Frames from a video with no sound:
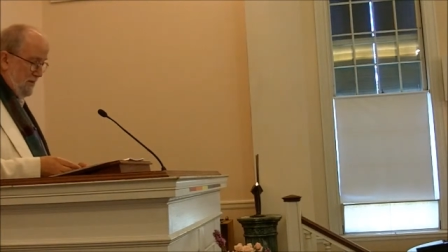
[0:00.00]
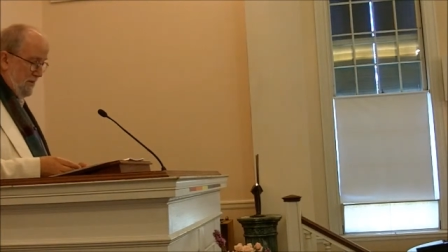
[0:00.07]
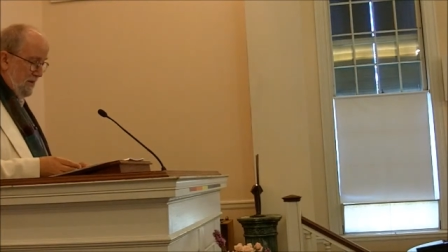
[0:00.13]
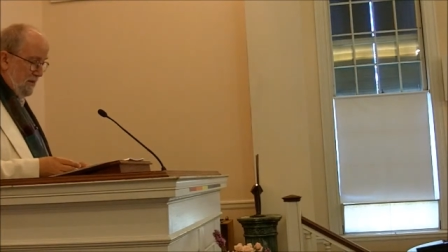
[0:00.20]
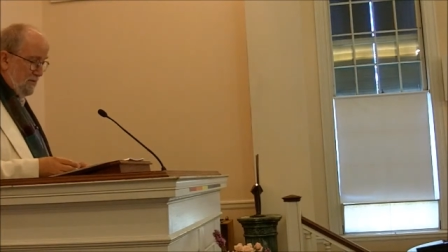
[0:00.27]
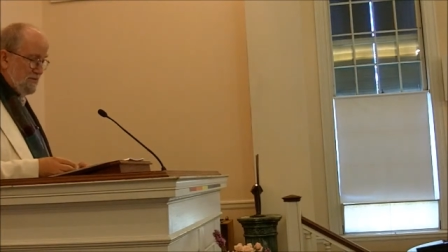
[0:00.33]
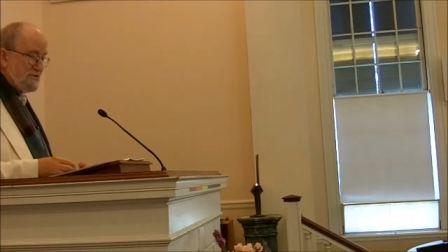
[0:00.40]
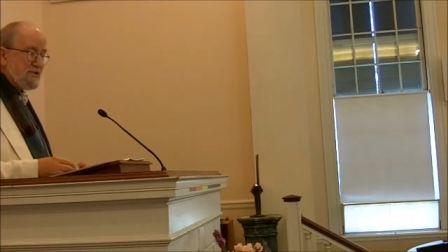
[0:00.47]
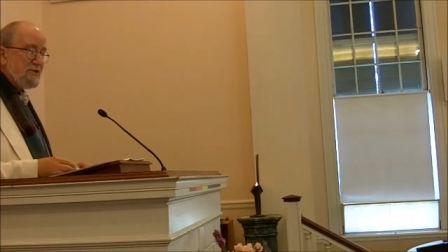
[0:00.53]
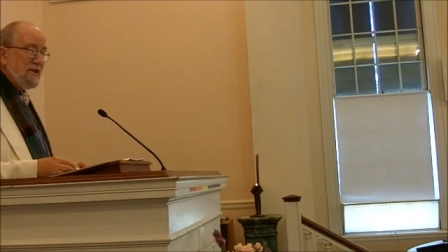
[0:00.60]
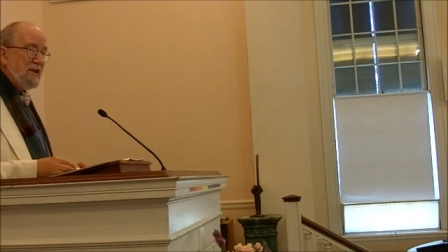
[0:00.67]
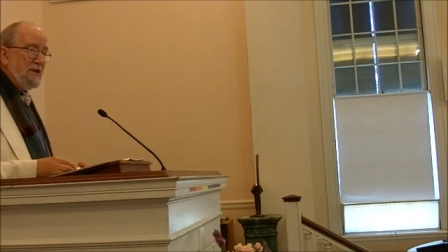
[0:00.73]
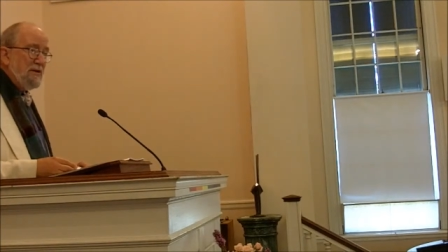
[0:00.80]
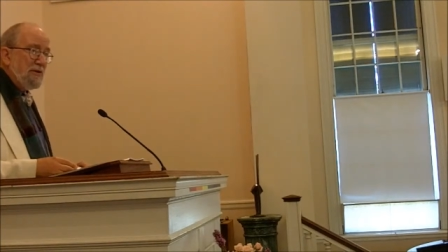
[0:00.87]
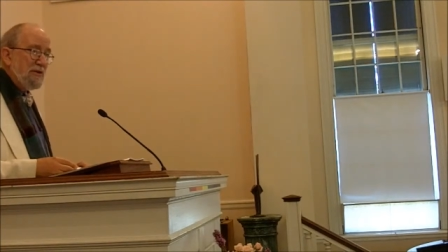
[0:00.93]
It was
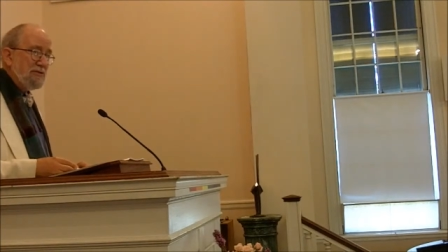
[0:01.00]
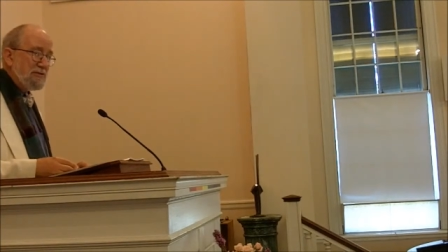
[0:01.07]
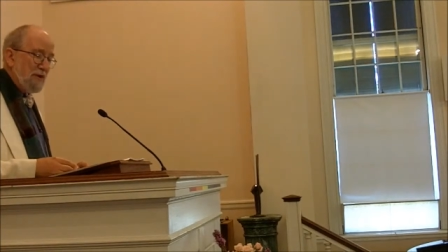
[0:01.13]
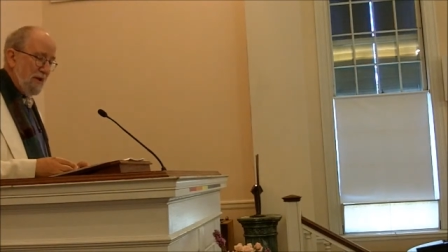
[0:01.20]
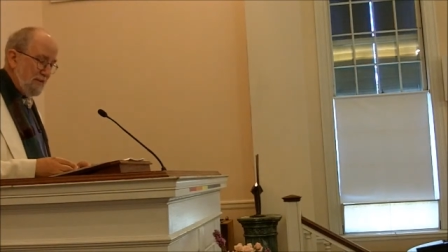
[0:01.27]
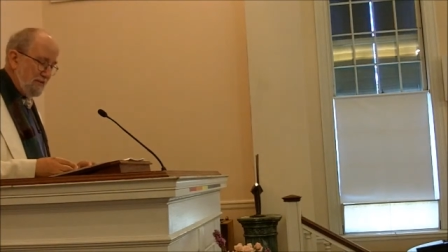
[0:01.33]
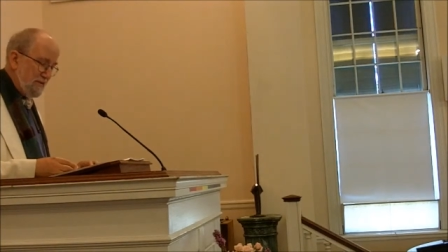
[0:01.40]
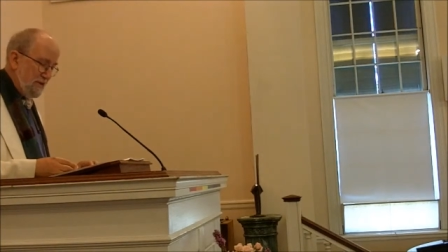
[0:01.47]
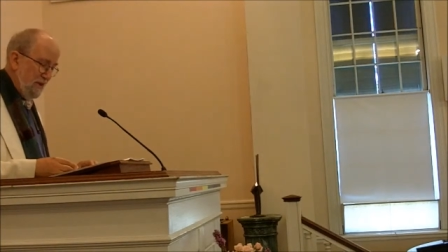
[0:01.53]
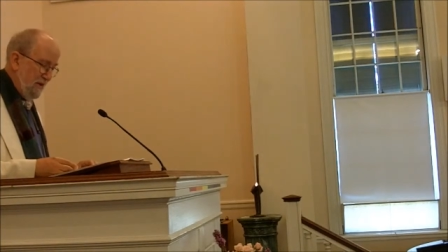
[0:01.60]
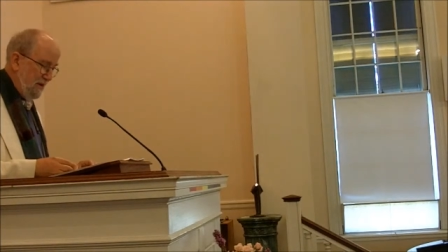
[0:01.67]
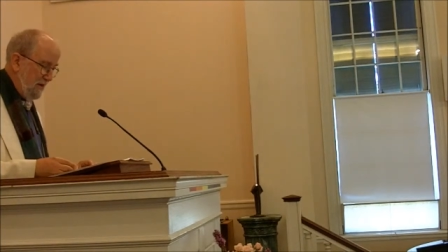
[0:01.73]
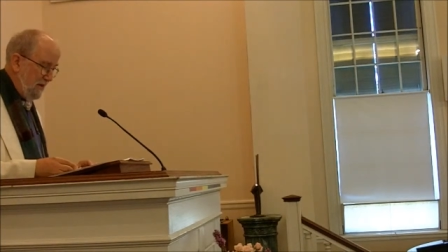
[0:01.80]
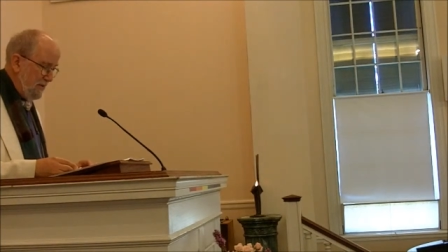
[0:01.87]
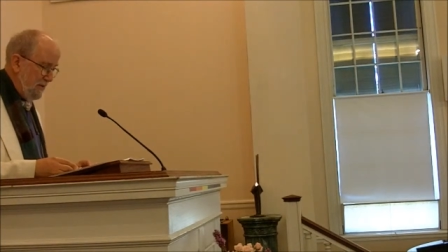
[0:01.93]
she who could translate
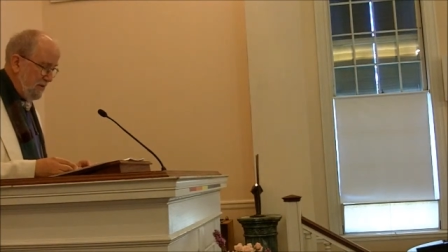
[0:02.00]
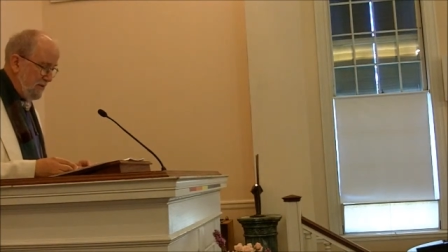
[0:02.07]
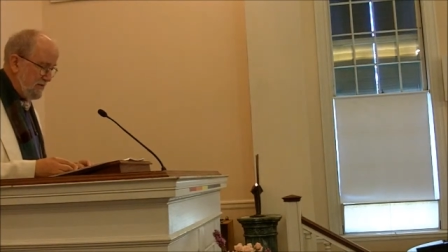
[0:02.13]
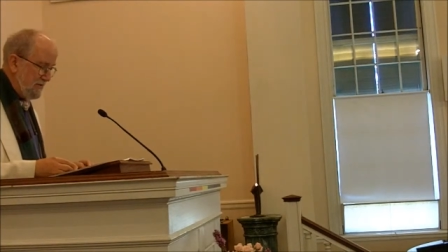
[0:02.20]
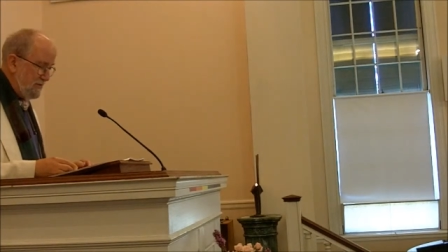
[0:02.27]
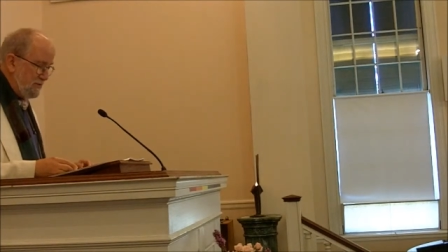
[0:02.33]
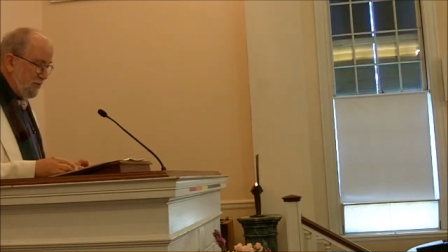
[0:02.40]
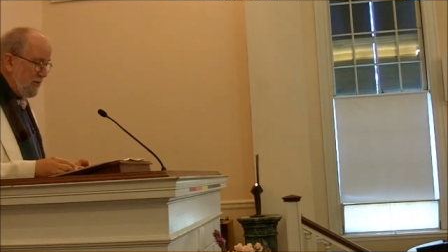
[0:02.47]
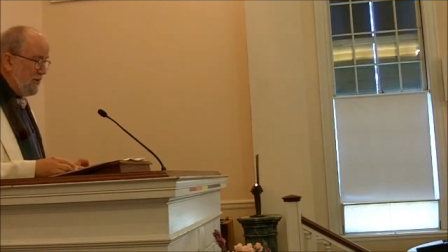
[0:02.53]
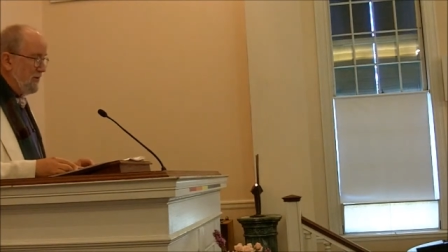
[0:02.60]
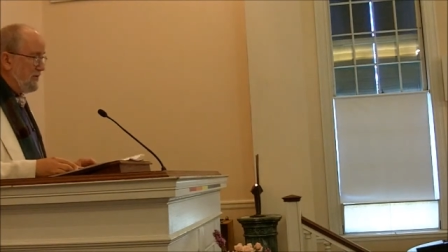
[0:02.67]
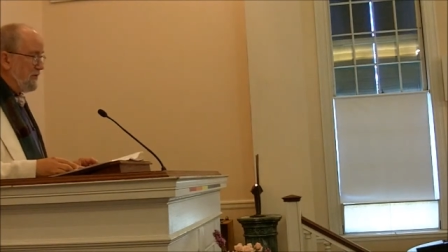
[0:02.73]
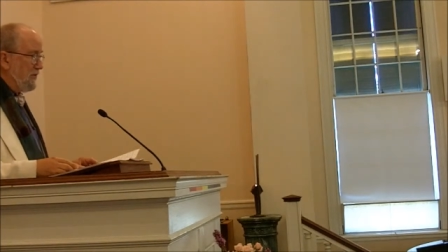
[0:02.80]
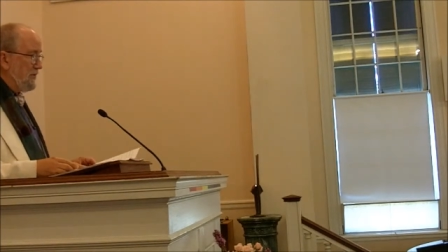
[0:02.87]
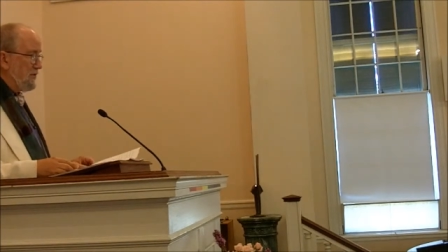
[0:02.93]
Lewis's
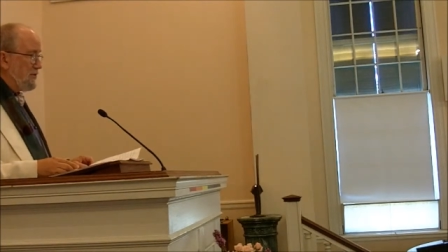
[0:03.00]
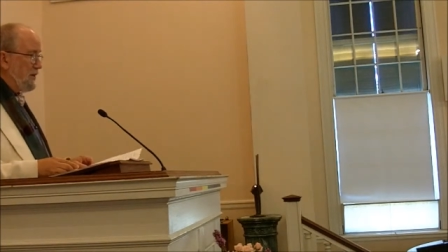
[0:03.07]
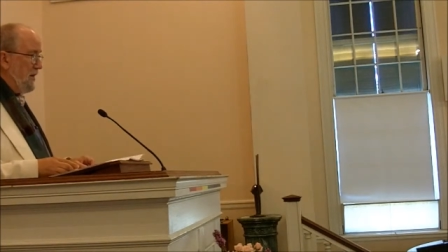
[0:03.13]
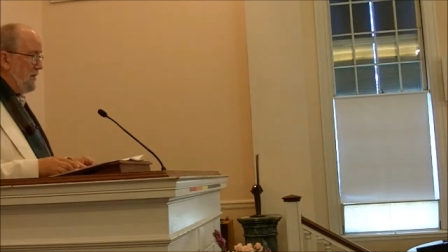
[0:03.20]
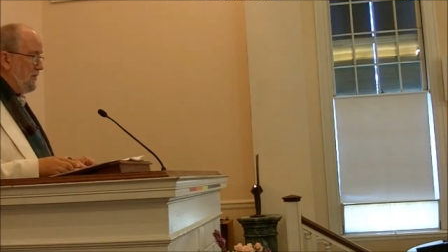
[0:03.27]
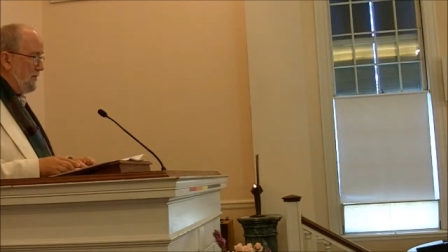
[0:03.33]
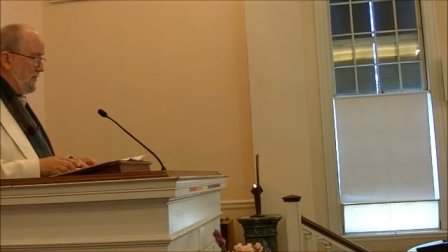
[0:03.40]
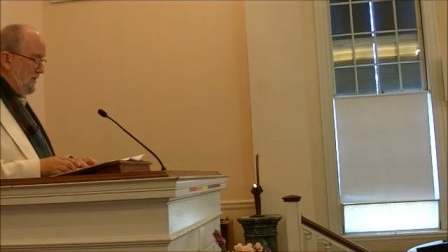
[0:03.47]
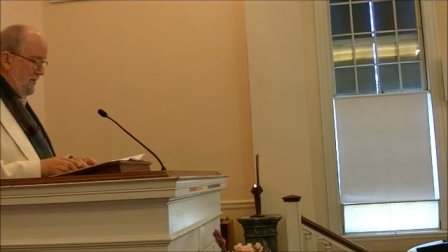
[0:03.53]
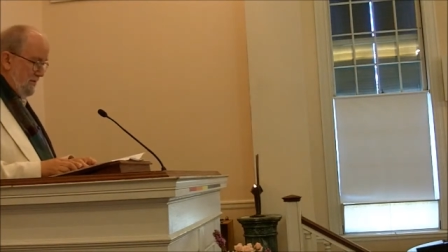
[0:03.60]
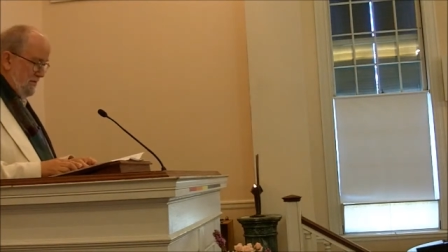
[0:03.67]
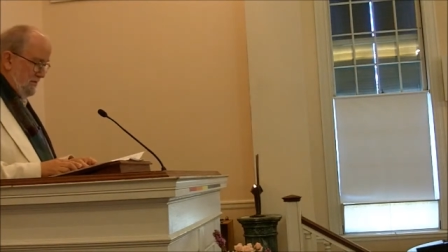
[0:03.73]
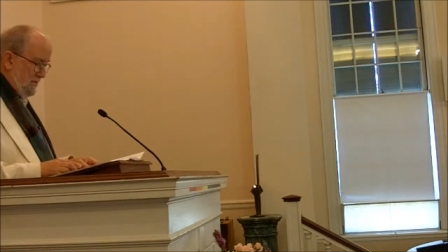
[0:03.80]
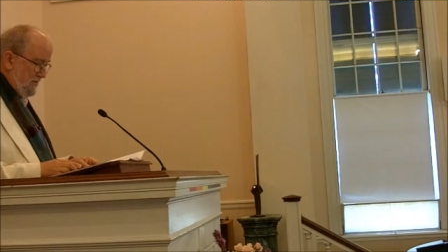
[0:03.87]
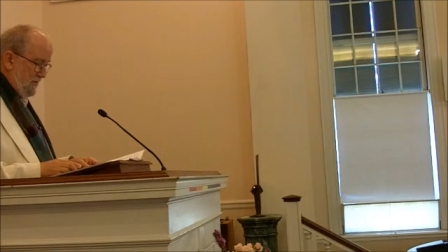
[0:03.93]
words for the tribal
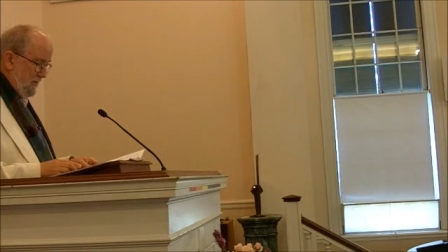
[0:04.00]
leaders,